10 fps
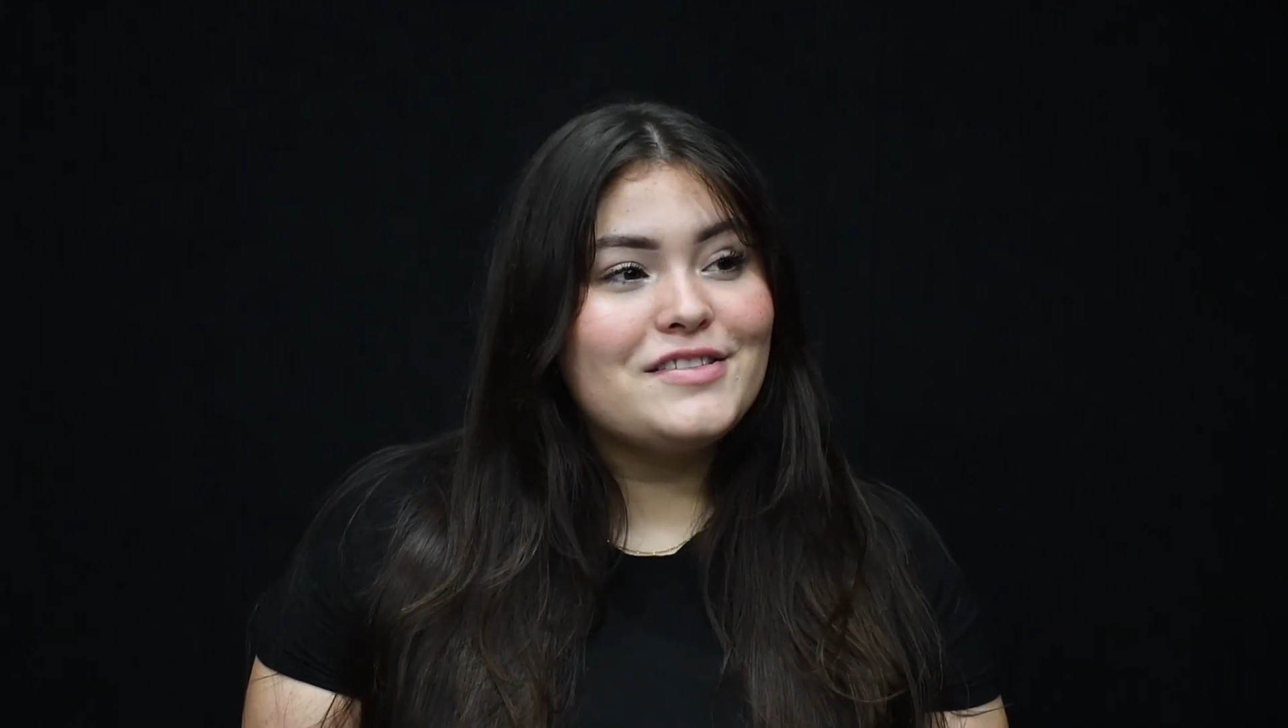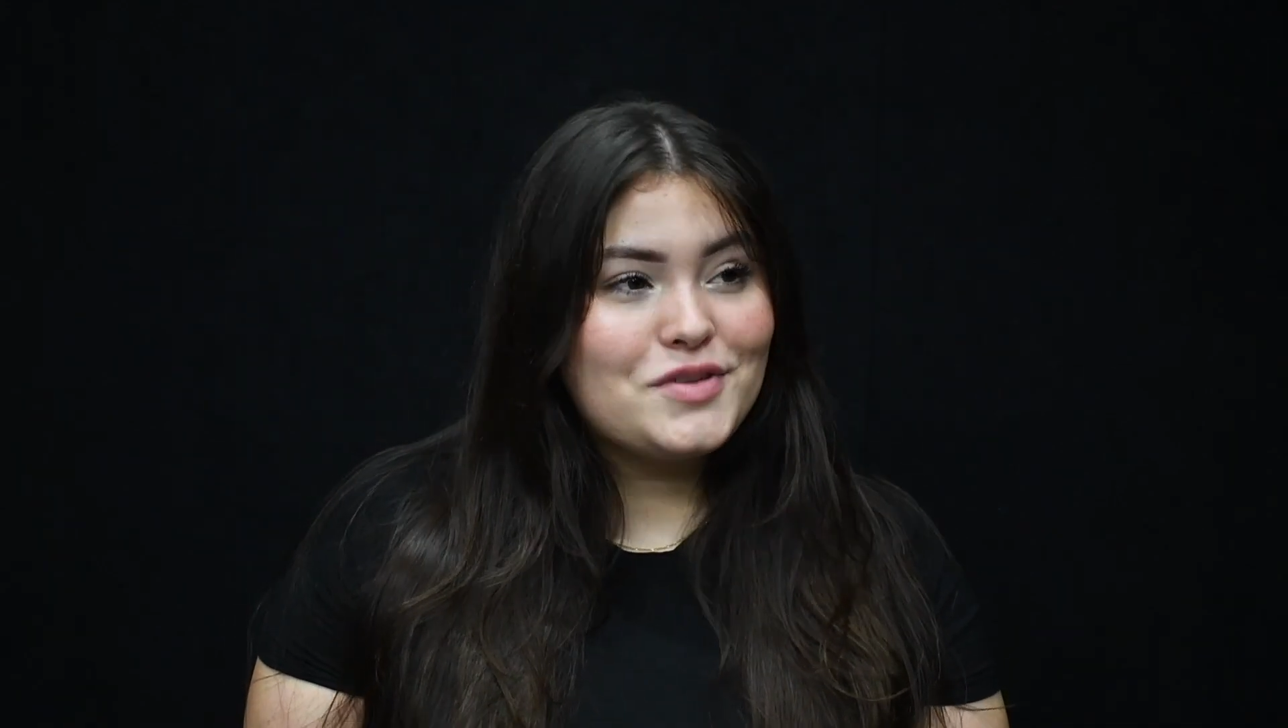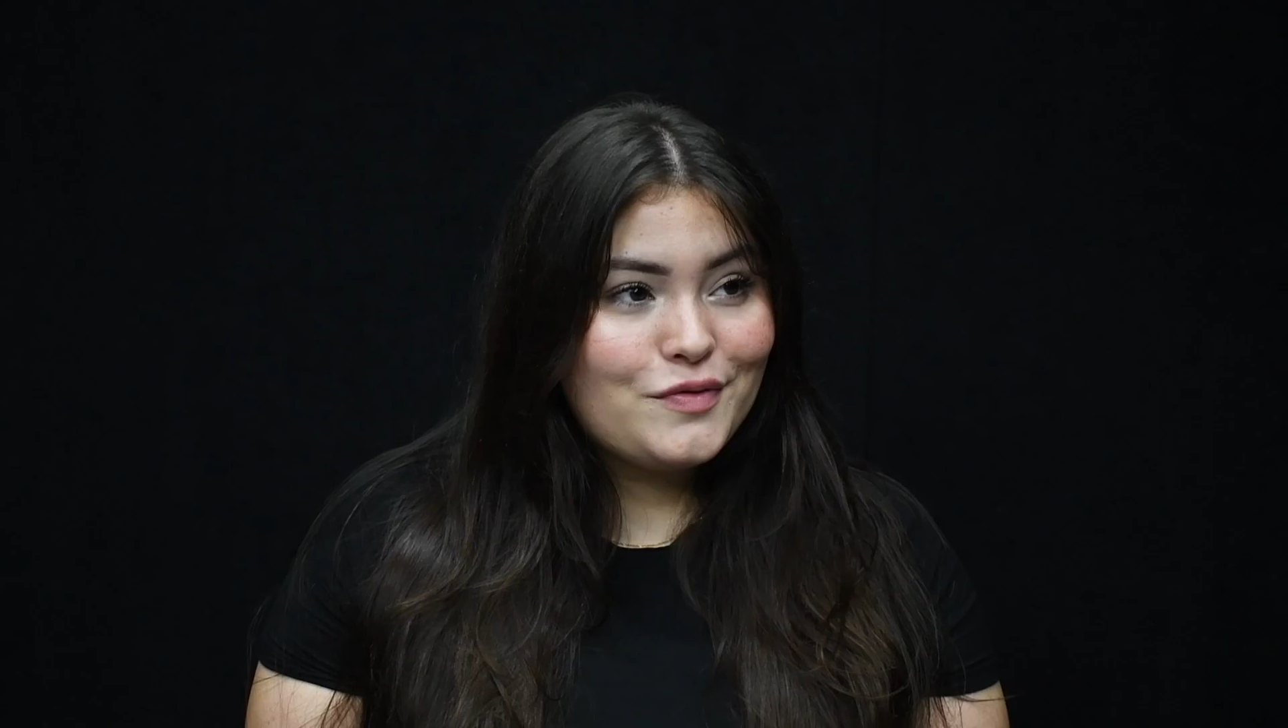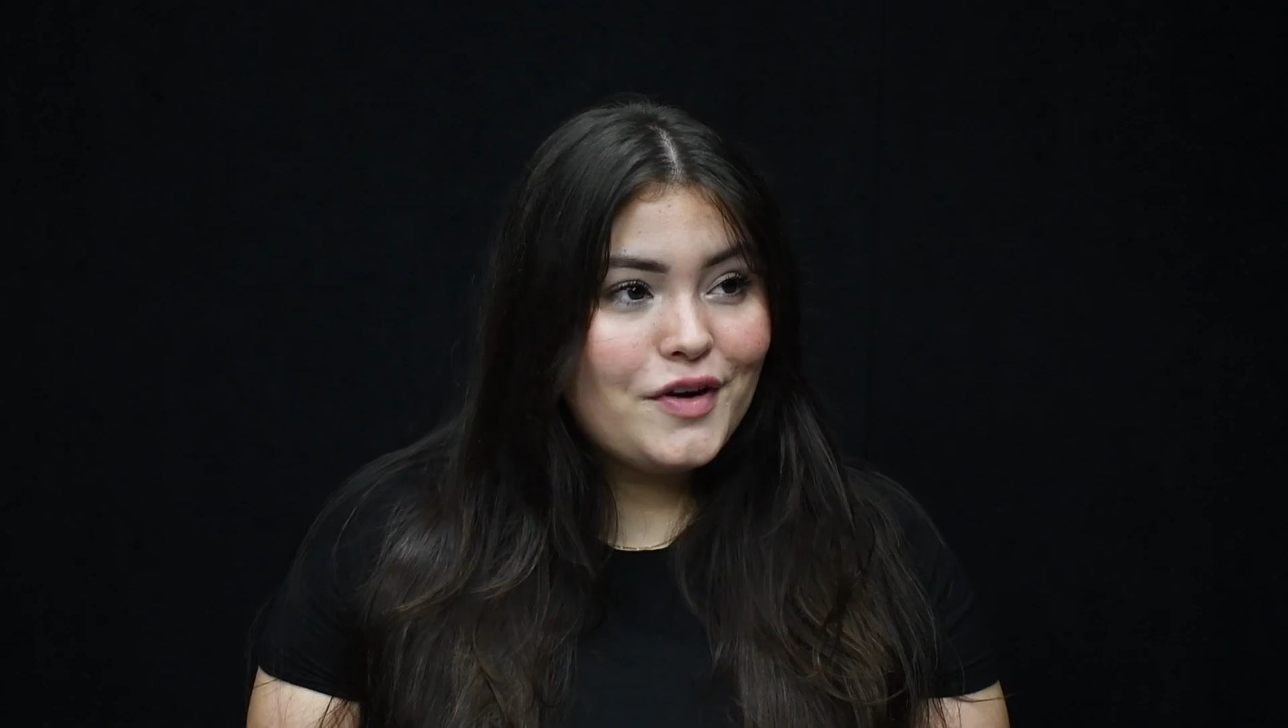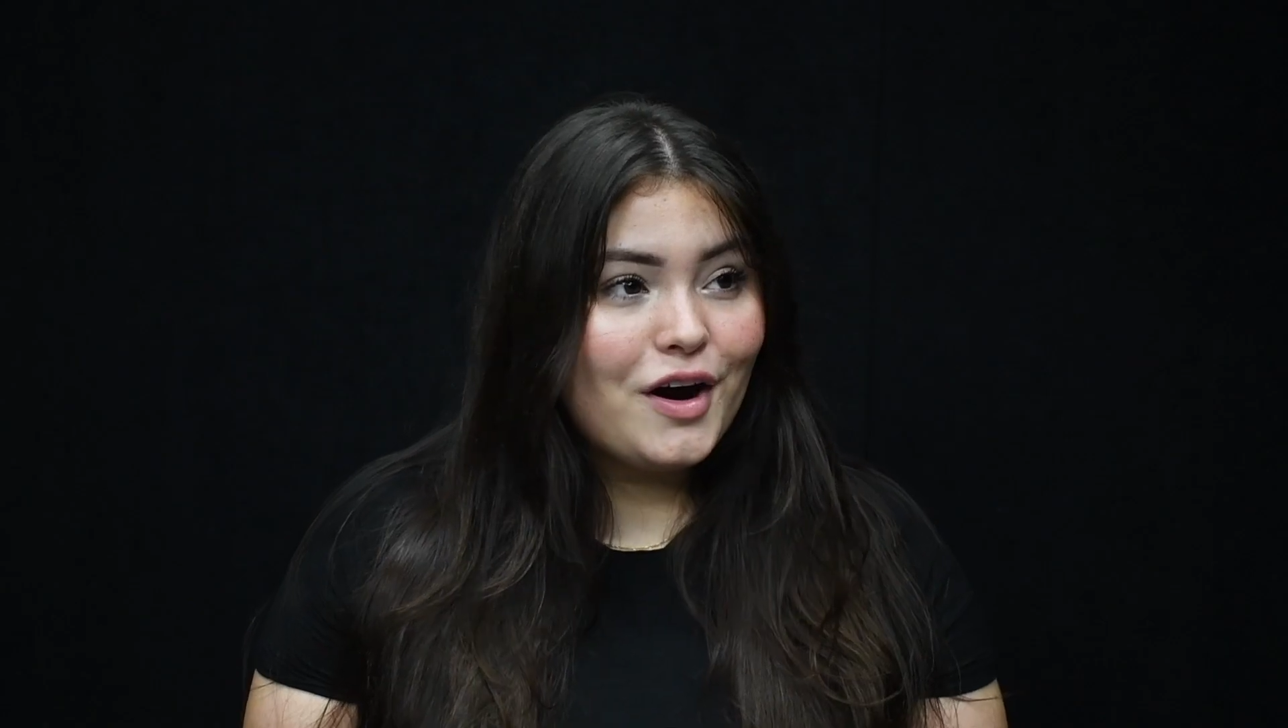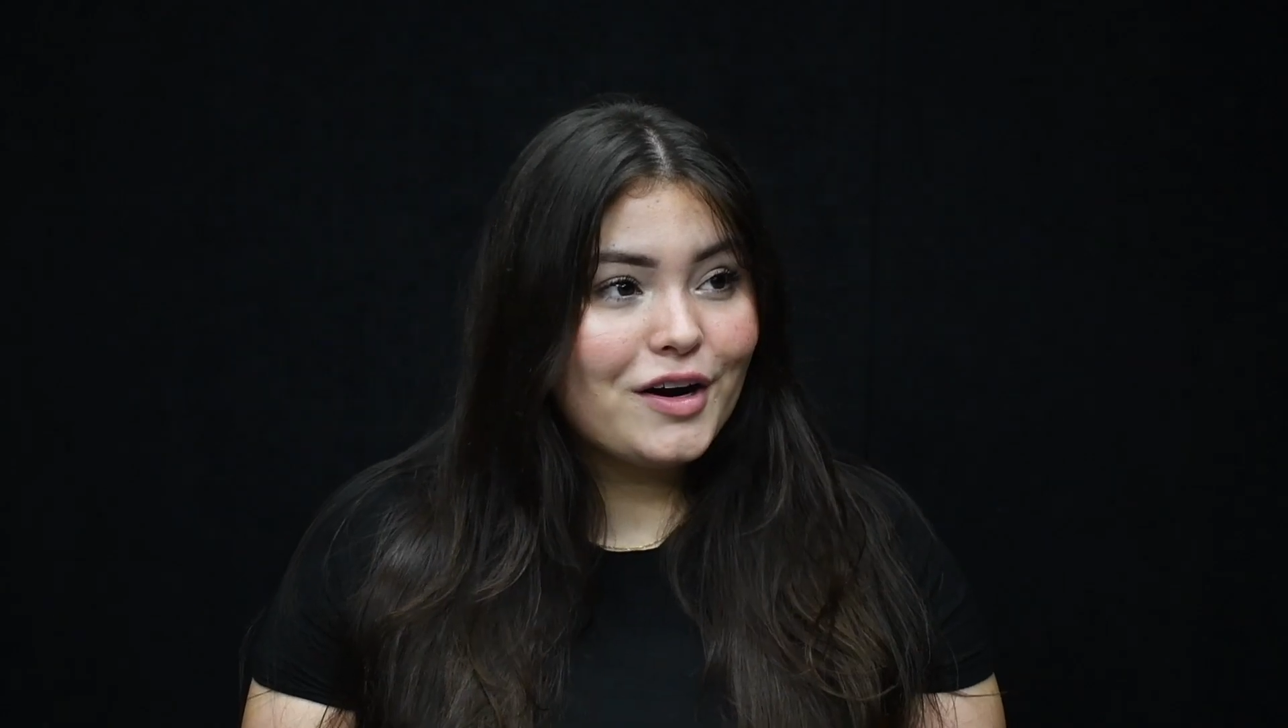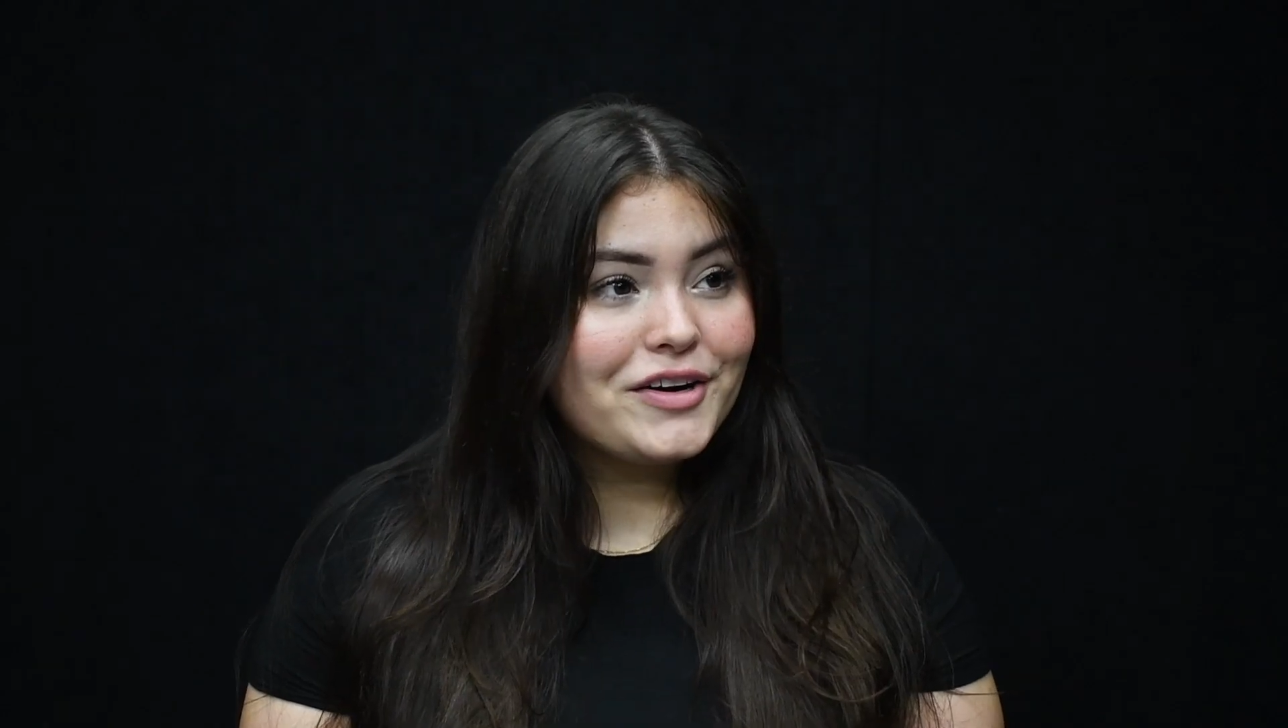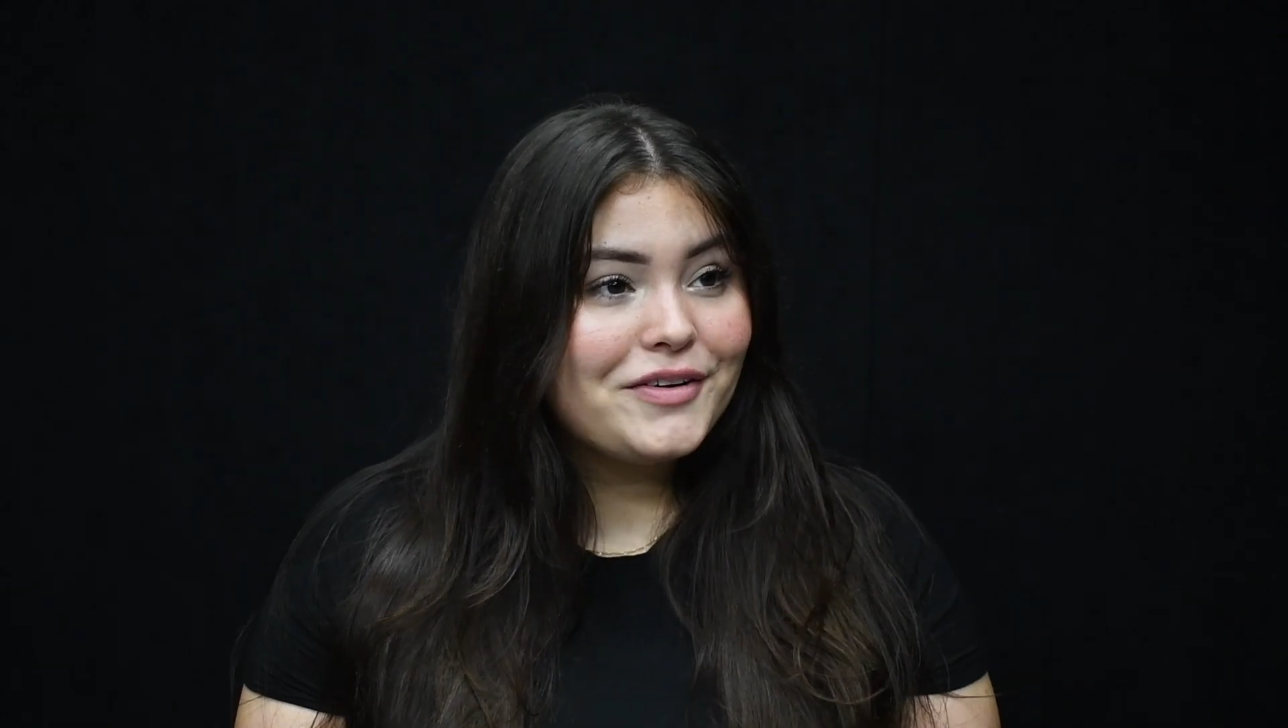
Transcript: so far?